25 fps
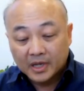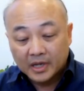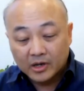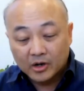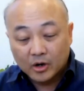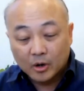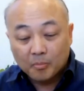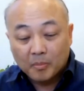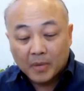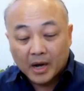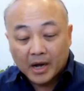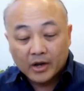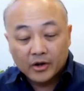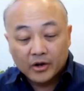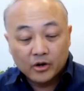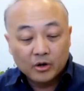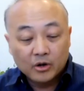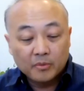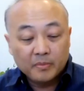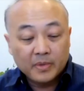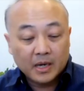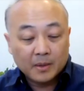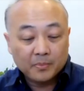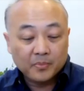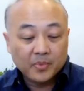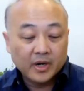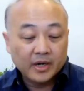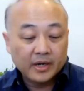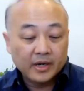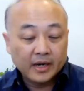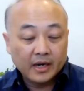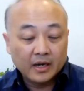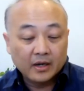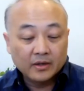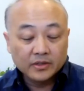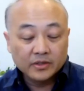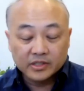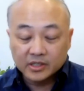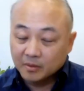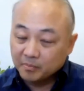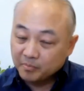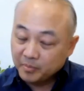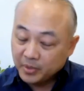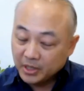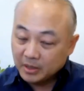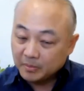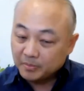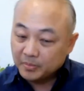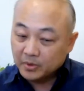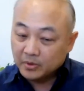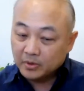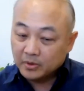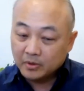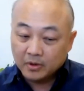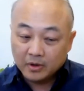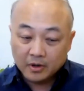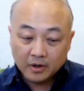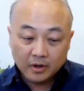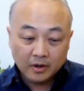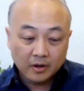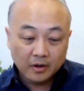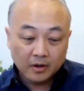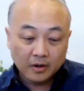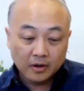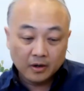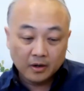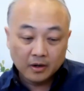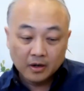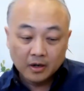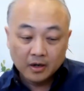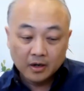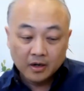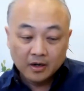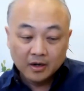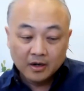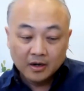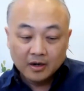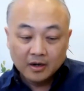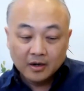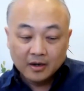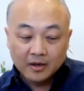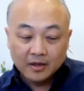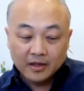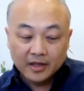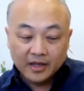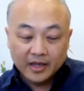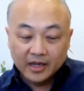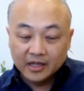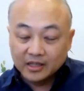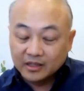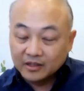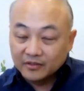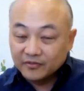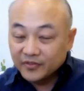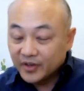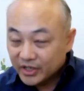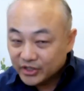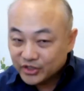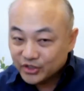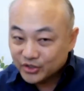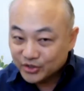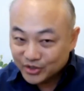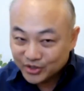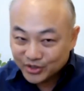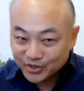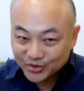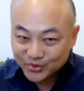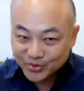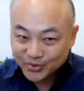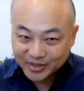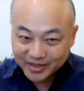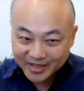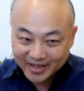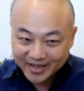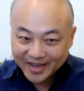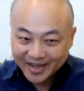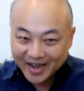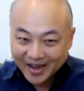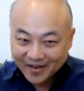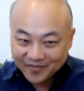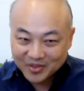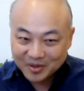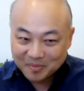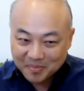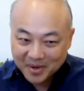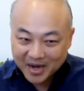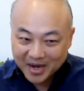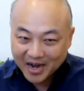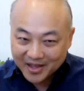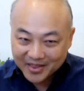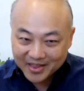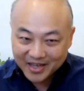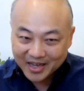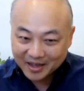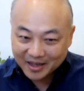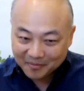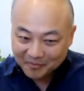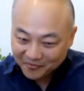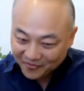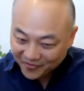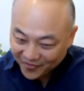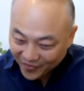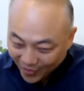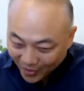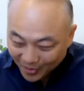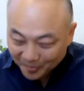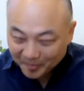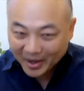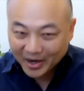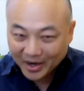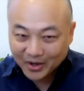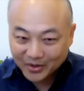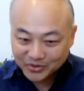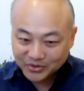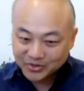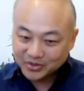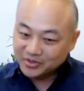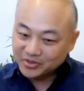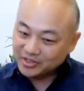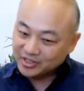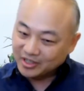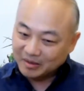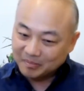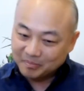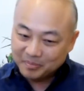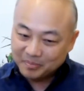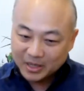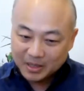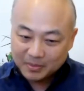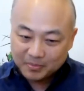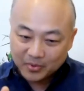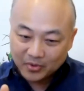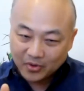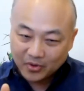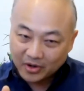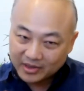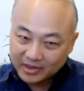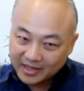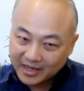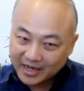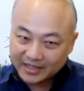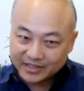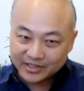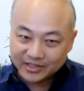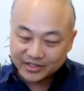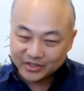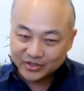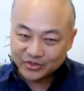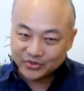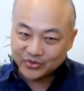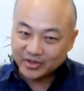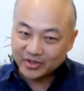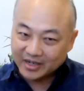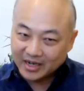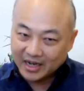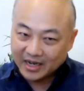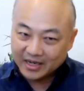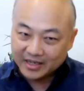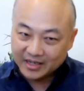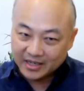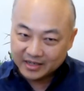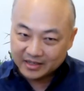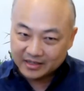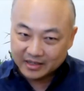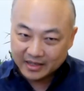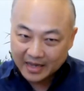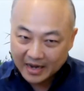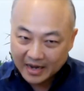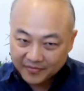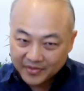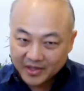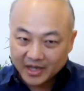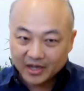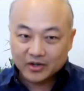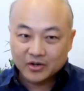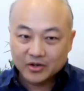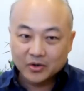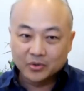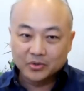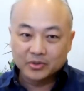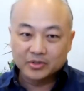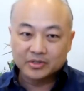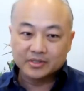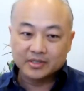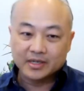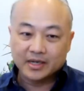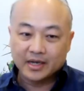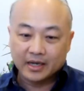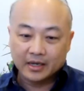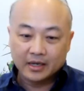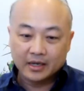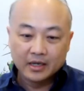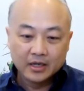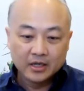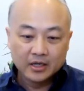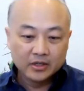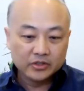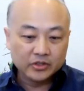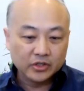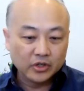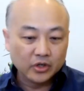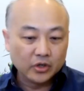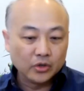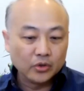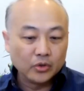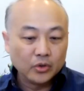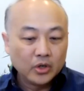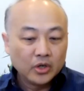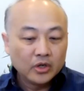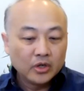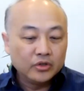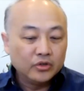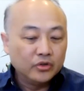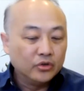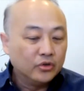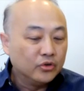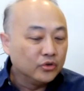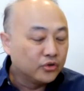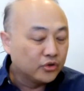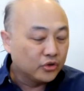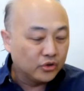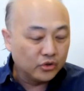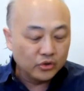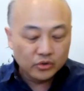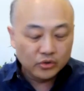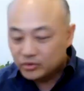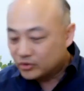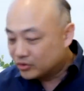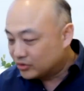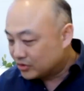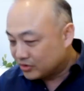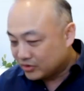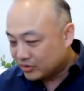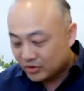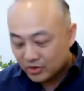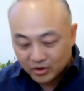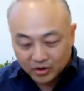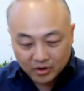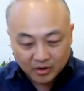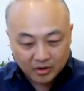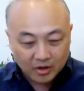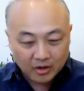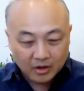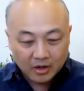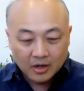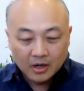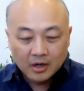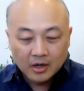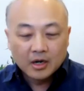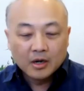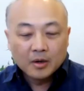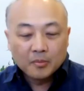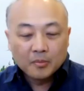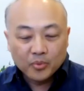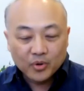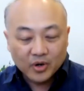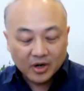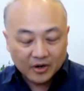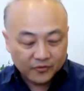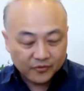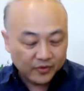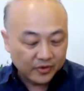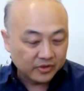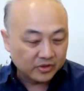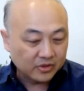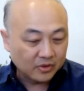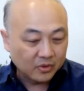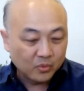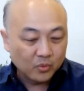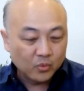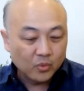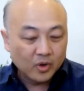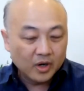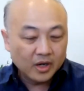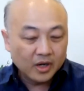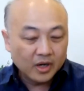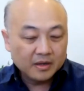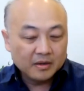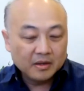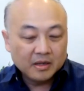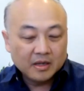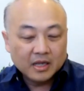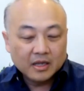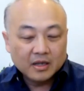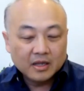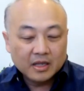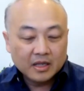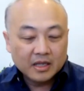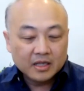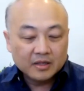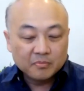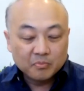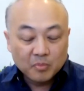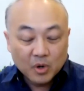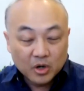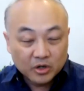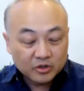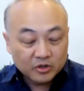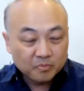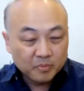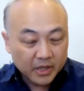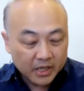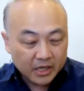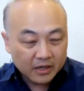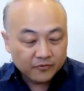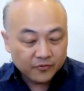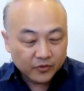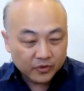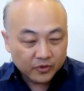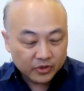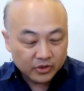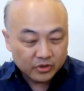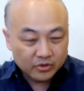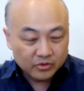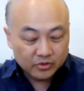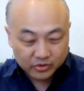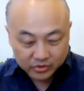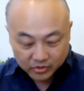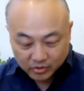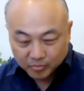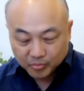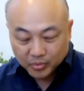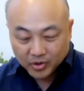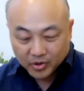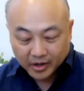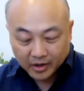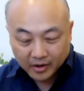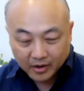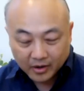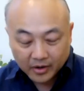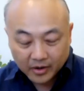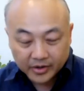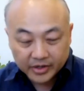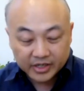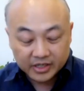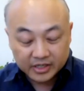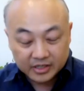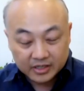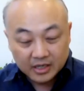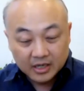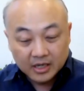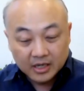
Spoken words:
our My Home app right now, some people are elevation centric. They have to buy that farmhouse. Some people are lot centric. I need to have that cul-de-sac. So you choose your preference on what is most meaningful for you and your priorities.